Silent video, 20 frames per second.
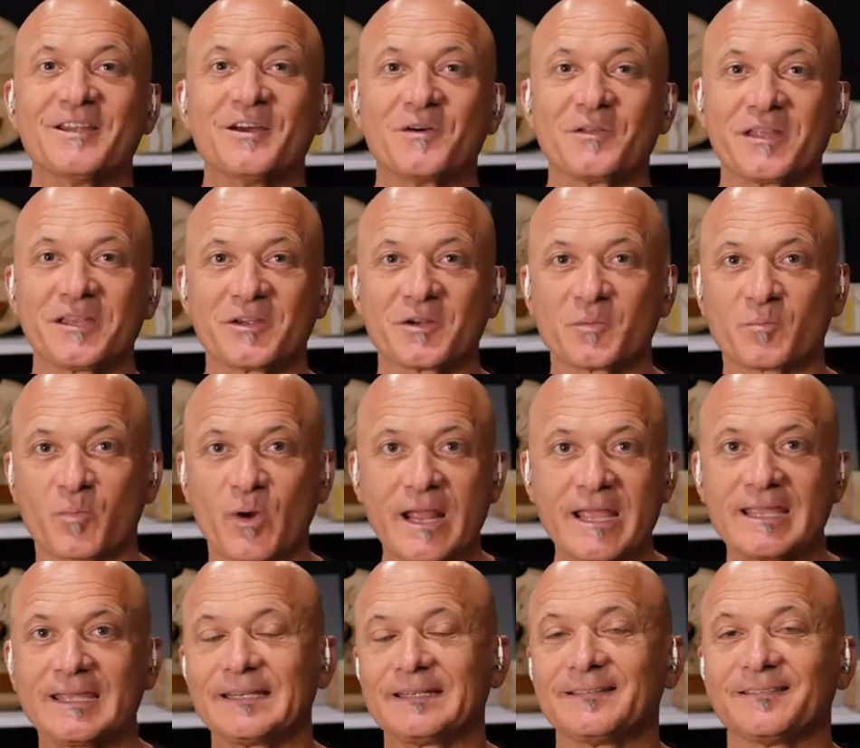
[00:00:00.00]
and know that your
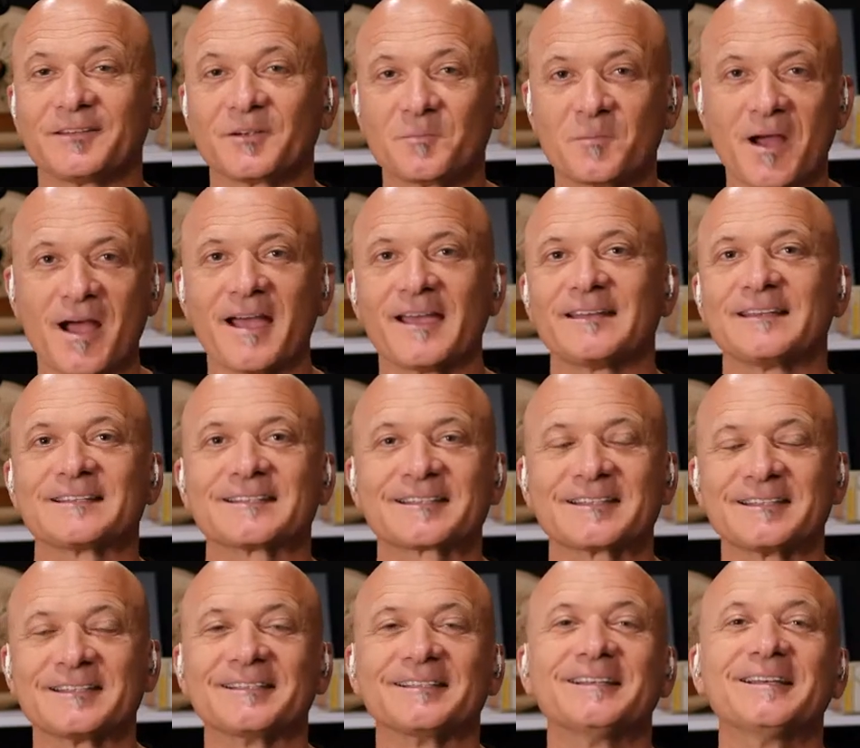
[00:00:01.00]
brain, your mind is
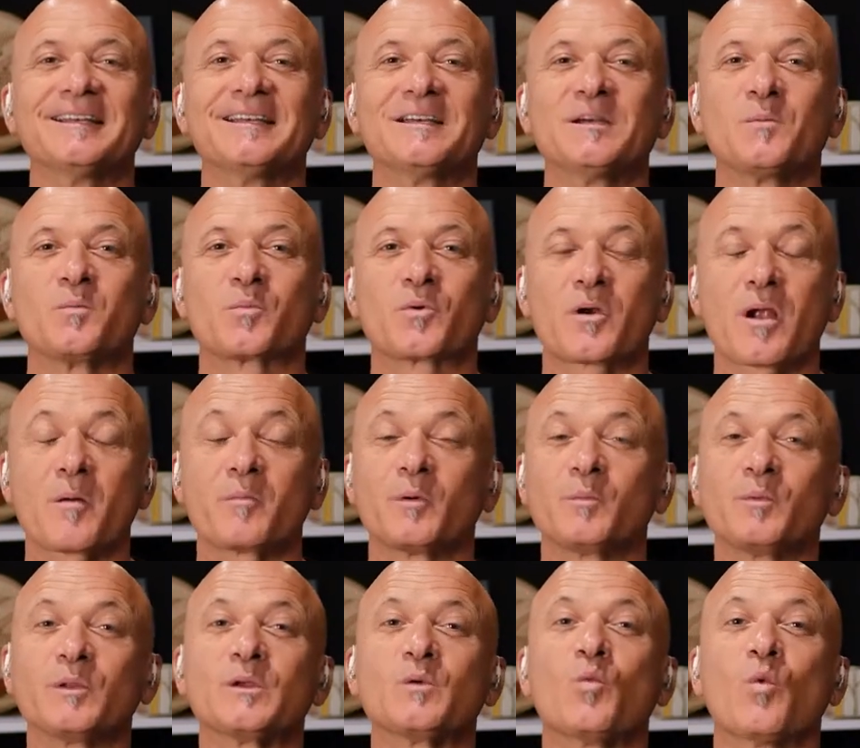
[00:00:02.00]
going to
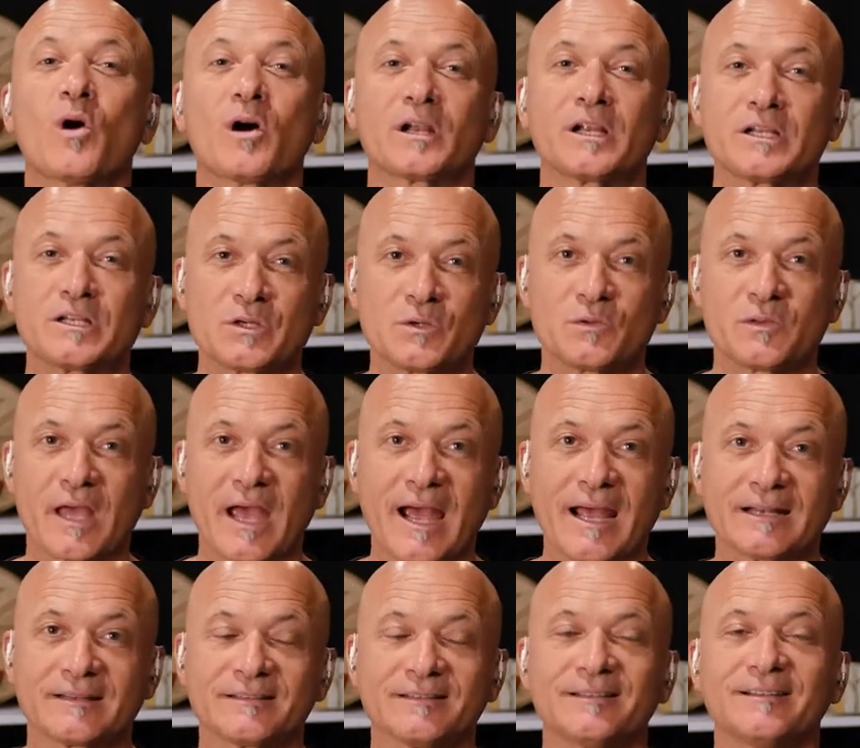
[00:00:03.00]
probably want to do
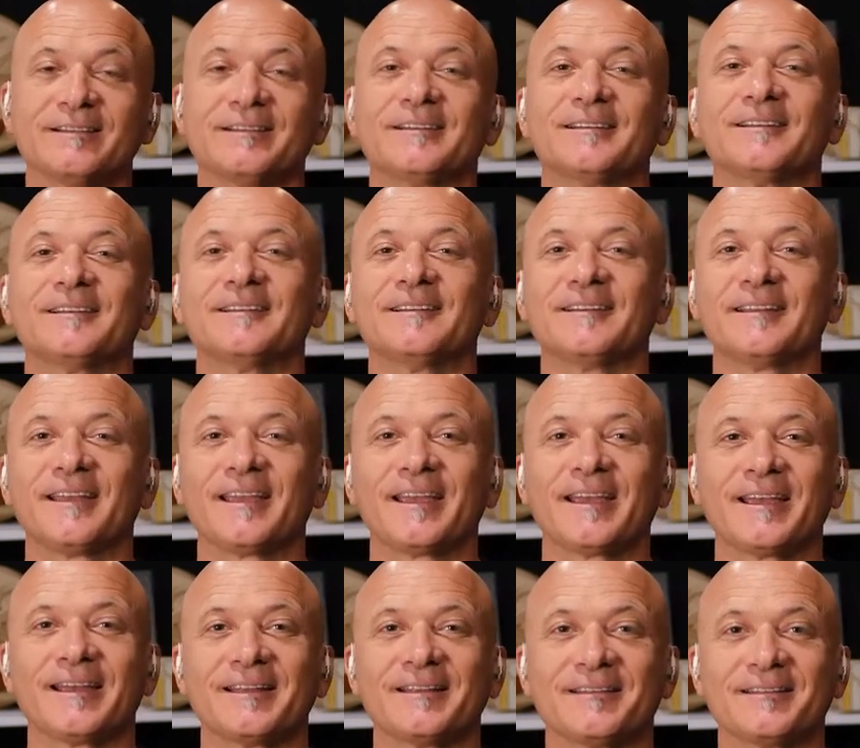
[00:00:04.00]
that
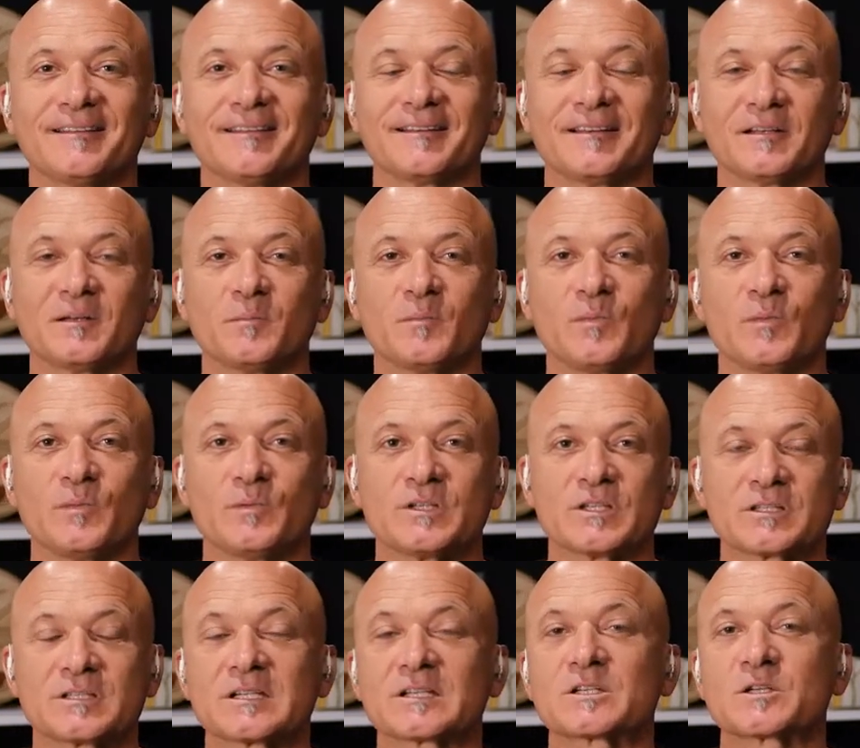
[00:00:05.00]
and uh,
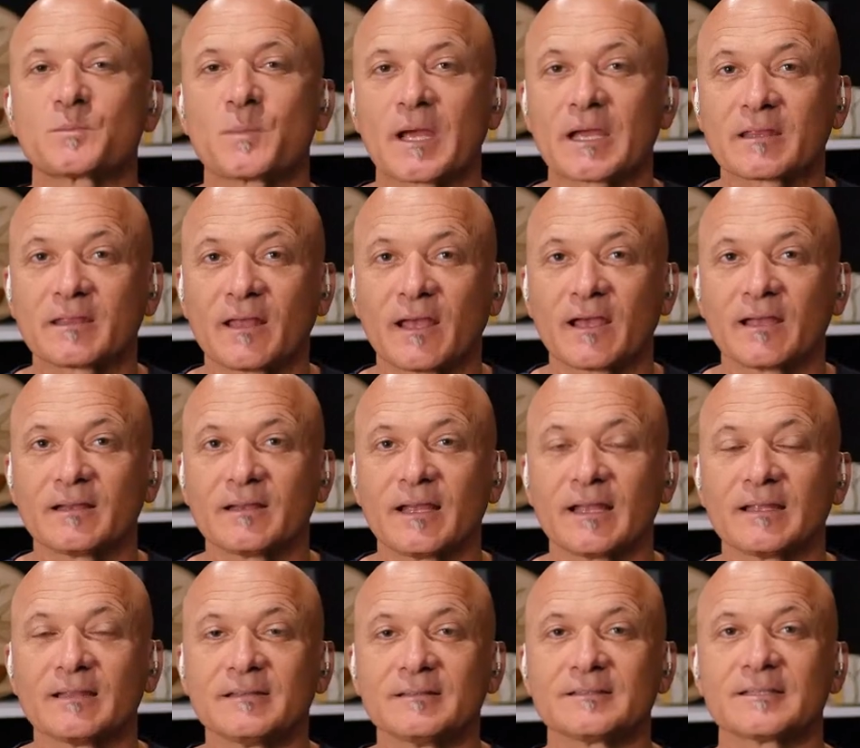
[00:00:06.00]
just expect that
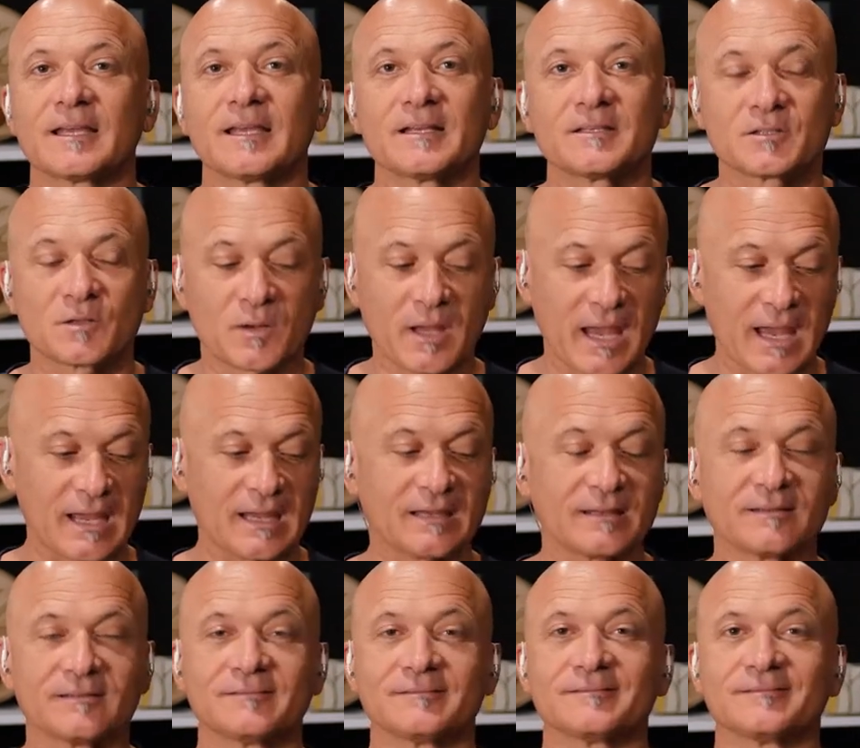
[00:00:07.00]
and say it's
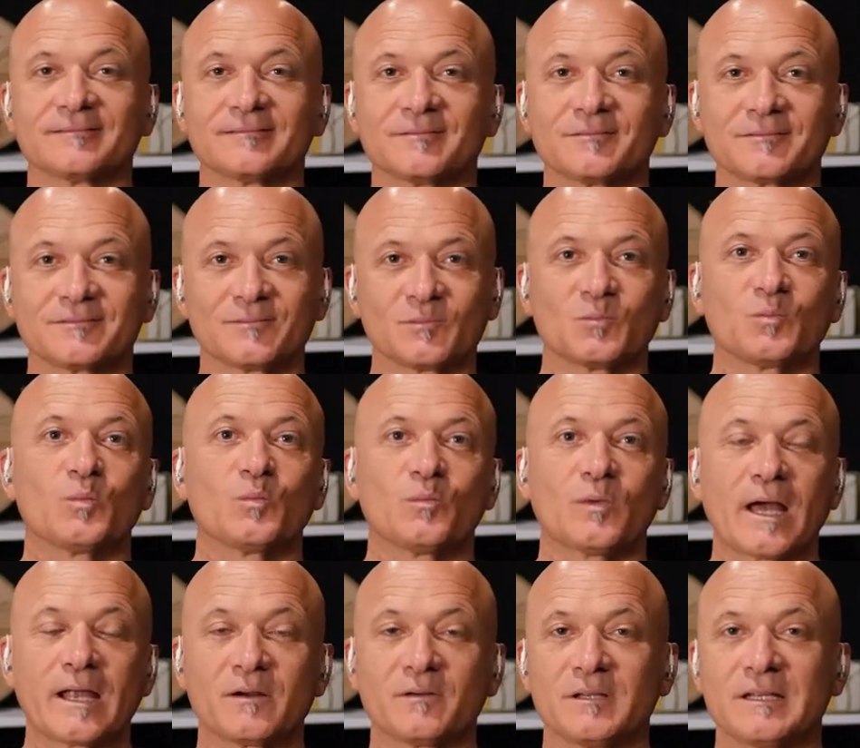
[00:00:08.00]
okay.
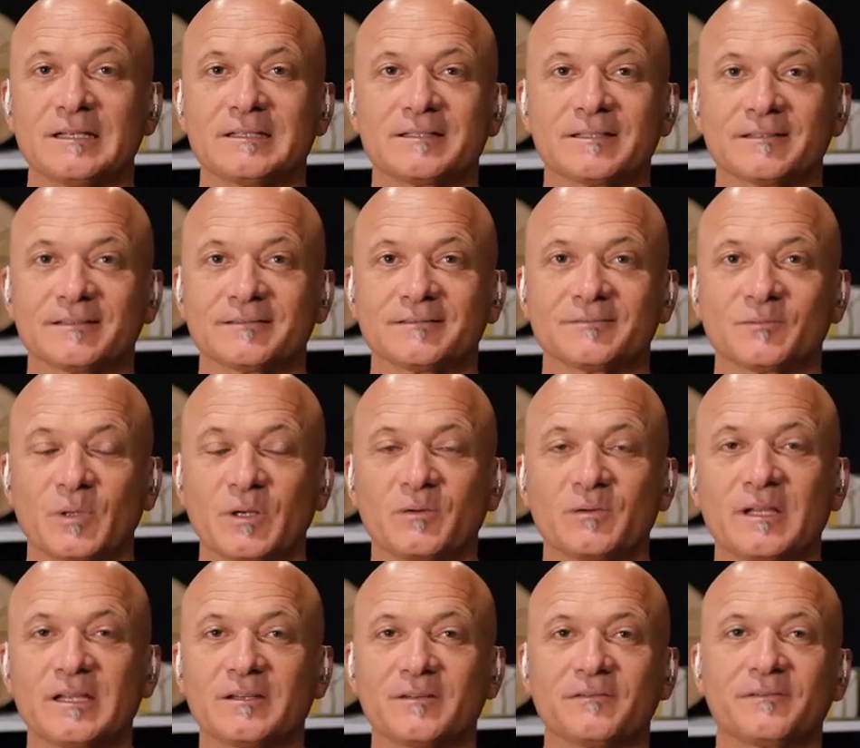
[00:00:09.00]
I don't need to, we
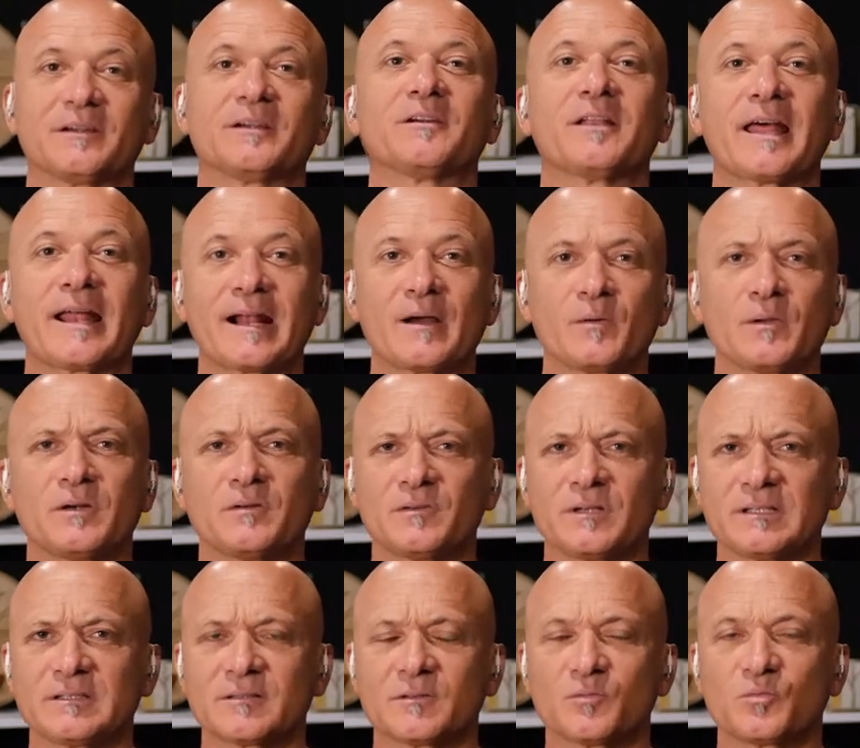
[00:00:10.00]
don't need to figure that out. We
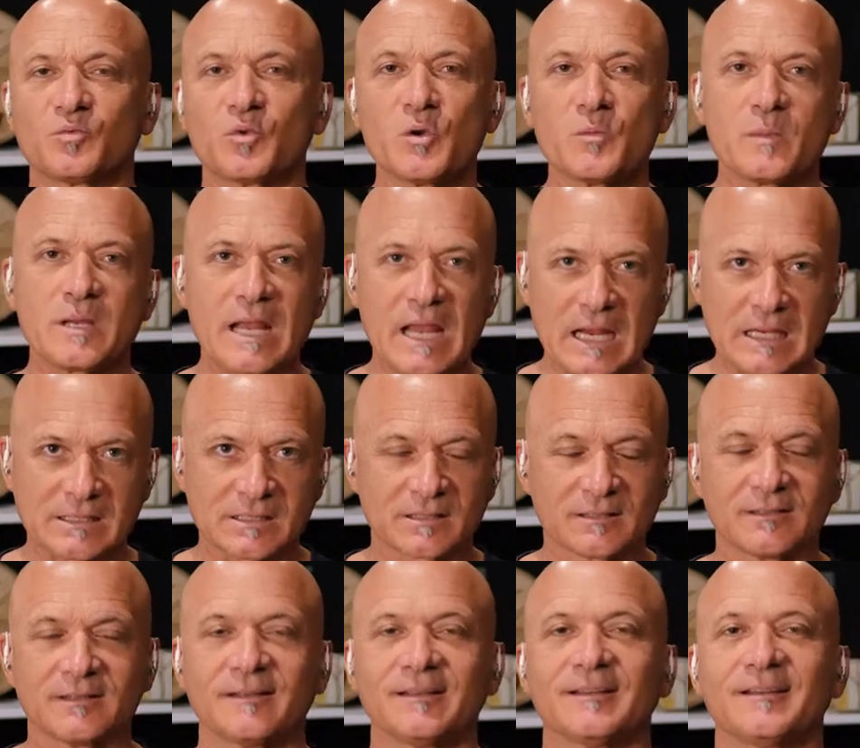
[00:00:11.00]
don't need to
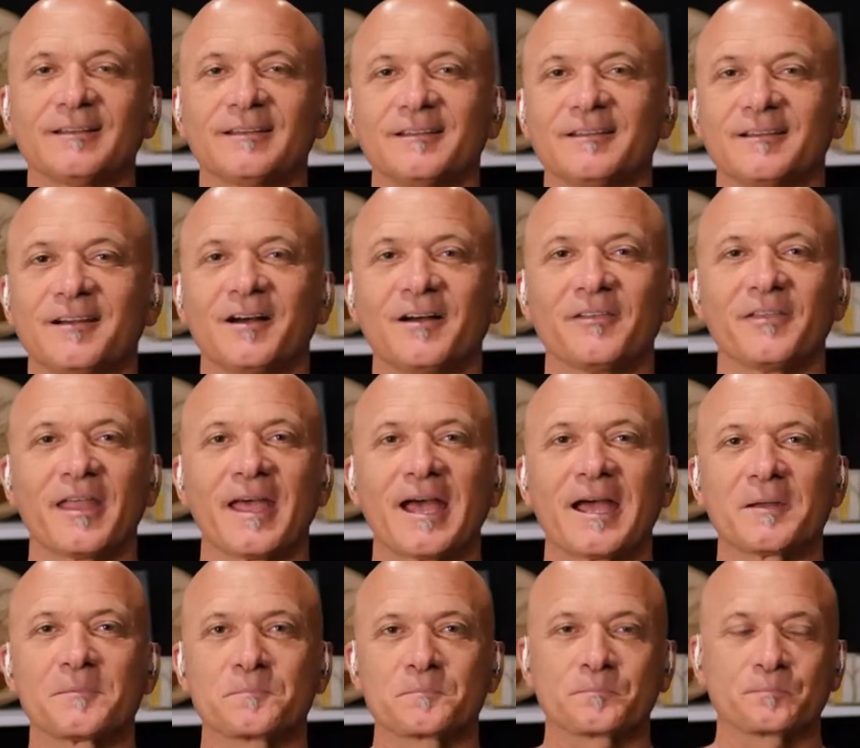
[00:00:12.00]
ruminate on
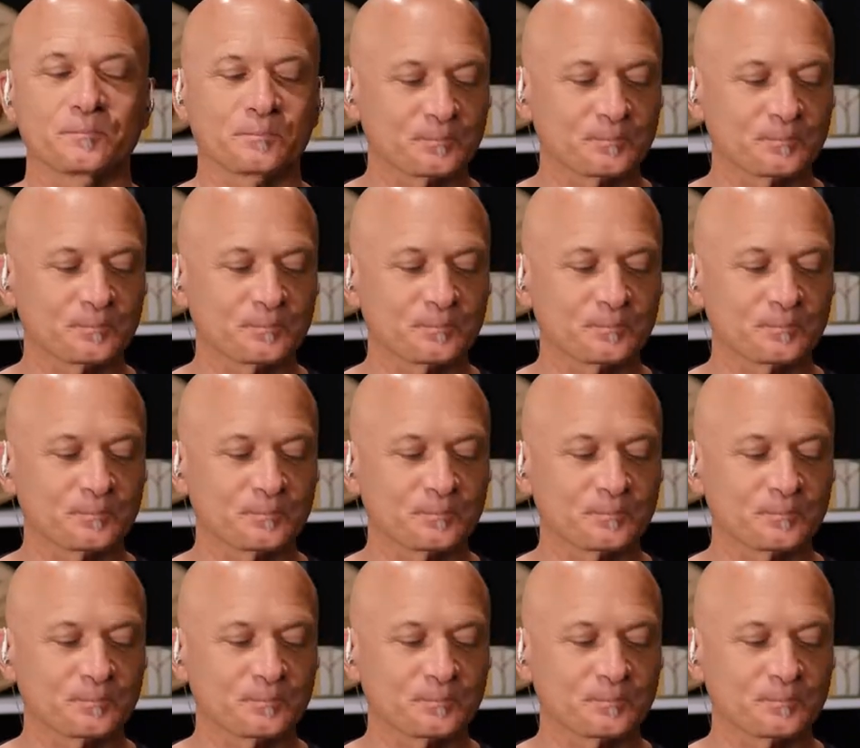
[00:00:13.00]
that.